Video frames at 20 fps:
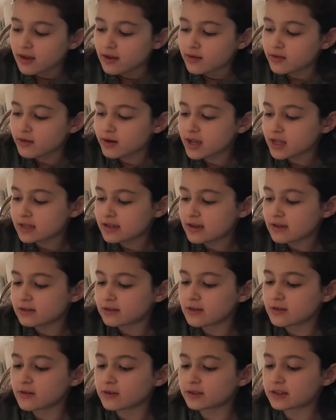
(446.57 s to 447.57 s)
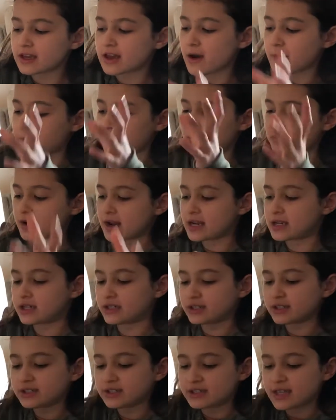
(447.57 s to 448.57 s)
You need to do the
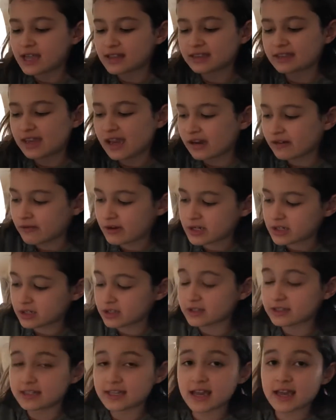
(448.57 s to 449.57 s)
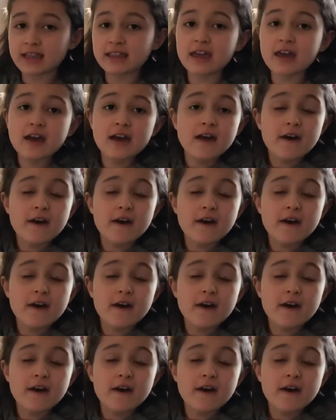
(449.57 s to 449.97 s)
operations that the equation said